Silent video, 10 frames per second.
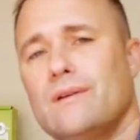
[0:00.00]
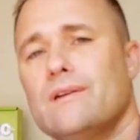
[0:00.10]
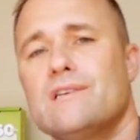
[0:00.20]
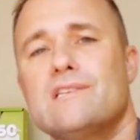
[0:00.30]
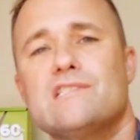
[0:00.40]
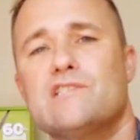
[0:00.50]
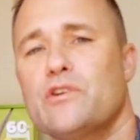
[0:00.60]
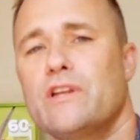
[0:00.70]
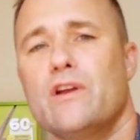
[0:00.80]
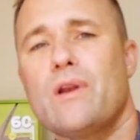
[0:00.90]
So you
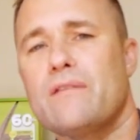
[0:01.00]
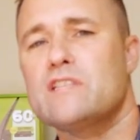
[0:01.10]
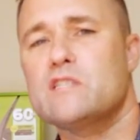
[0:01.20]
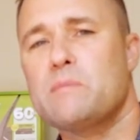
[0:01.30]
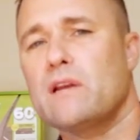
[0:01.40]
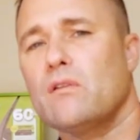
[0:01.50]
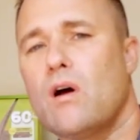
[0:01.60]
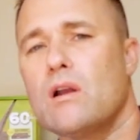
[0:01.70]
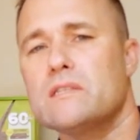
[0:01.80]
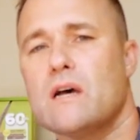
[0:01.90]
don't have to spend a lot
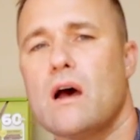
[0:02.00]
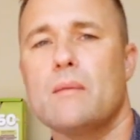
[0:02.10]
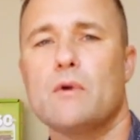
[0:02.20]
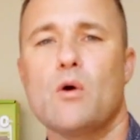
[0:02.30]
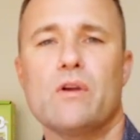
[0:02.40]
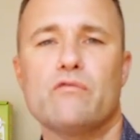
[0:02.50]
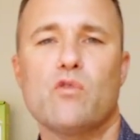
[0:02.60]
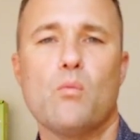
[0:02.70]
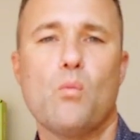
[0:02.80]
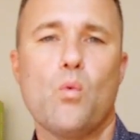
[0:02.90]
of time going
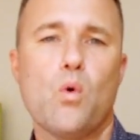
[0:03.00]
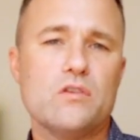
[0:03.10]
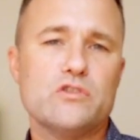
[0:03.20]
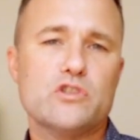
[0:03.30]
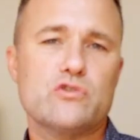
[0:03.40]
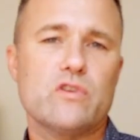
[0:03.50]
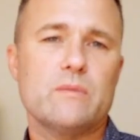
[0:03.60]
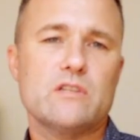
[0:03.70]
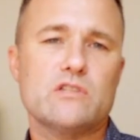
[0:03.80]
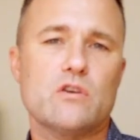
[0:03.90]
from one streaming
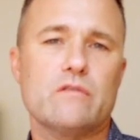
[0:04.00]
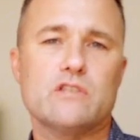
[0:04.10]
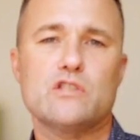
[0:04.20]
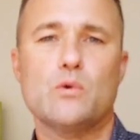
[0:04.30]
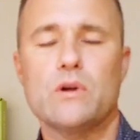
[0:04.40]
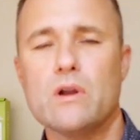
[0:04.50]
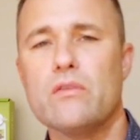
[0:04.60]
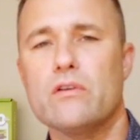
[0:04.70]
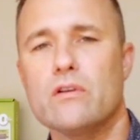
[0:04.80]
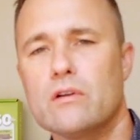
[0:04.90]
service to
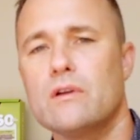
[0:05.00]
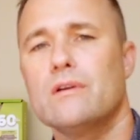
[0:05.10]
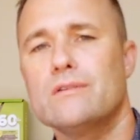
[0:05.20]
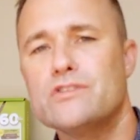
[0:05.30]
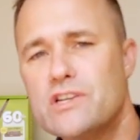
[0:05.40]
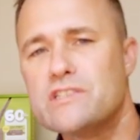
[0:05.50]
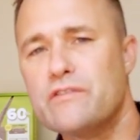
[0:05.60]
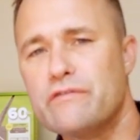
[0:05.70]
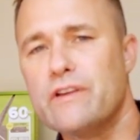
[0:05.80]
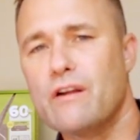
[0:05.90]
another just to
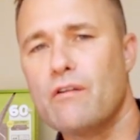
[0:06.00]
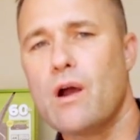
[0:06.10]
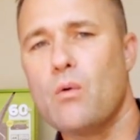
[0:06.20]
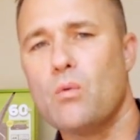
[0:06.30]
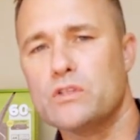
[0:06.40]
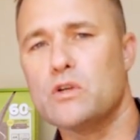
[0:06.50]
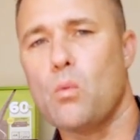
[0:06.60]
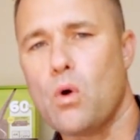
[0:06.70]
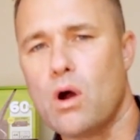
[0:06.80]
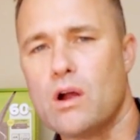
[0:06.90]
figure out what to
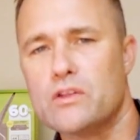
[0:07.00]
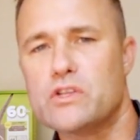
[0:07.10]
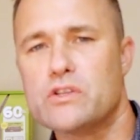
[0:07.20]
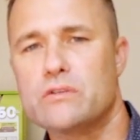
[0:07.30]
watch.